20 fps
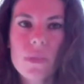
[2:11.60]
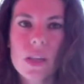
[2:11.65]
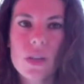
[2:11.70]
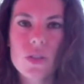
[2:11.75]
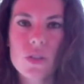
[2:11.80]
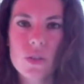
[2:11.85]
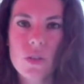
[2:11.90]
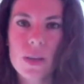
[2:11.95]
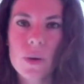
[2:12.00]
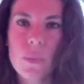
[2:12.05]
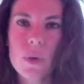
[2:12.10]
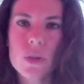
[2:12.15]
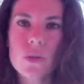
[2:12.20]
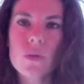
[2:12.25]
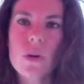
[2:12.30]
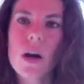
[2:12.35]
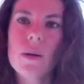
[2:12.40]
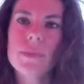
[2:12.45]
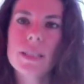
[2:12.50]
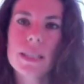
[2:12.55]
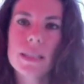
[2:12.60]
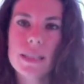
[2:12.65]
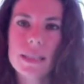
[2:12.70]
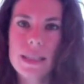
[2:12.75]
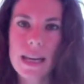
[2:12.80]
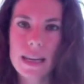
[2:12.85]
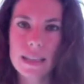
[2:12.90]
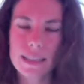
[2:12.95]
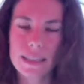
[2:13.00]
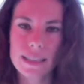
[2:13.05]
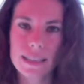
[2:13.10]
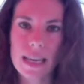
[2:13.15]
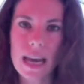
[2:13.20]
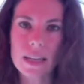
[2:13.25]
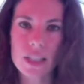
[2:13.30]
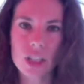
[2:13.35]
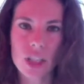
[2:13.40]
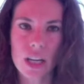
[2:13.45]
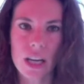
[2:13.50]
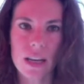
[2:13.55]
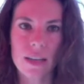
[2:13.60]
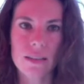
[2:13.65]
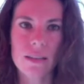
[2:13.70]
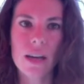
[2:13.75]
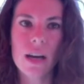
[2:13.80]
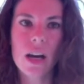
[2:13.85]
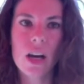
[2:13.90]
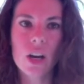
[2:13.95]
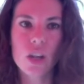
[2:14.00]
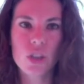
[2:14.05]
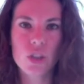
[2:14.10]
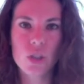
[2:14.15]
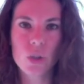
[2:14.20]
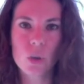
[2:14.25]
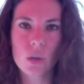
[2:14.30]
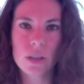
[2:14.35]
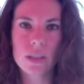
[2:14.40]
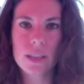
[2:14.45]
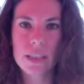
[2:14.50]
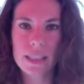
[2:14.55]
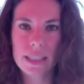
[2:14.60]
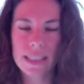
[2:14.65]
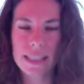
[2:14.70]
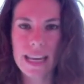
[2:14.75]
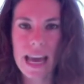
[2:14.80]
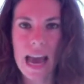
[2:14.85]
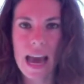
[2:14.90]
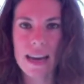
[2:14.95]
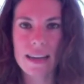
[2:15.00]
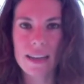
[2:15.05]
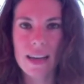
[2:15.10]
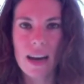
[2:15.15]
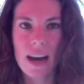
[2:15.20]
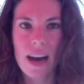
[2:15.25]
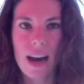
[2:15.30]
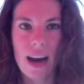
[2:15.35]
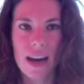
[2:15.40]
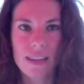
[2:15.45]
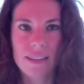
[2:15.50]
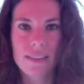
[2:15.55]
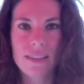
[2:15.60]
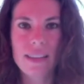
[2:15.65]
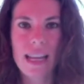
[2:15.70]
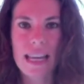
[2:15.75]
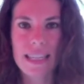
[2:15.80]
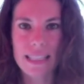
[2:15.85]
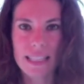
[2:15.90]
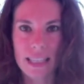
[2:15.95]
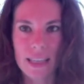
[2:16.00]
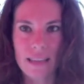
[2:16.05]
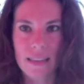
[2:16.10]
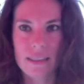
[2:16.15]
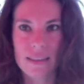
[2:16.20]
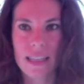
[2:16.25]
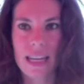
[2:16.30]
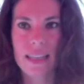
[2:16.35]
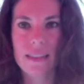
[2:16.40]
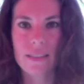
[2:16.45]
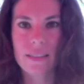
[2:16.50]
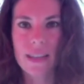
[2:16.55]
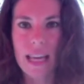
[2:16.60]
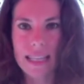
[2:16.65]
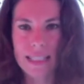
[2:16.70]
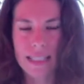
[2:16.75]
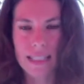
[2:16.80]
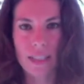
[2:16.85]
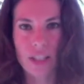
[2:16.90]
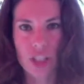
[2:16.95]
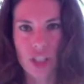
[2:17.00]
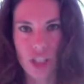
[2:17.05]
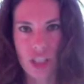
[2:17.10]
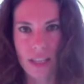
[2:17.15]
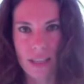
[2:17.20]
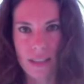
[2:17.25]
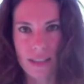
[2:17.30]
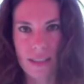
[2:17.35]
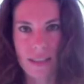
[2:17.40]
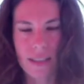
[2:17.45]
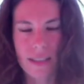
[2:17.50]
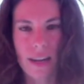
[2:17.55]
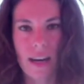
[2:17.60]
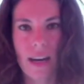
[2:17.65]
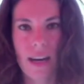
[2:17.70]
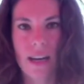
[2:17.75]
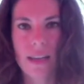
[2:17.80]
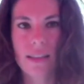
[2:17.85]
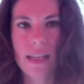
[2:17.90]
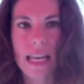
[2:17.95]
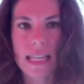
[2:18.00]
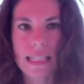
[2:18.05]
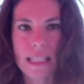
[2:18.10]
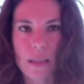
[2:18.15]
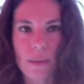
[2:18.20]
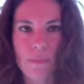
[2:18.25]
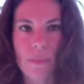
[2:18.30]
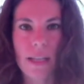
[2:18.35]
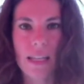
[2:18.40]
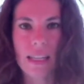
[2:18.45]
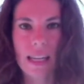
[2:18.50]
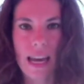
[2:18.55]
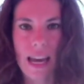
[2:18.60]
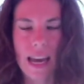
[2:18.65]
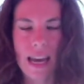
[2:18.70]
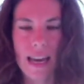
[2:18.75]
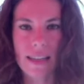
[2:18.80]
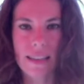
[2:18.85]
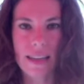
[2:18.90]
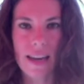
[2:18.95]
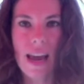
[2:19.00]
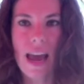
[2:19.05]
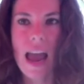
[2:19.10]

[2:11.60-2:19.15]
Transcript: So then when you come to the next session, you're going to get a lesson, like lesson sheets, uh, a lesson plan.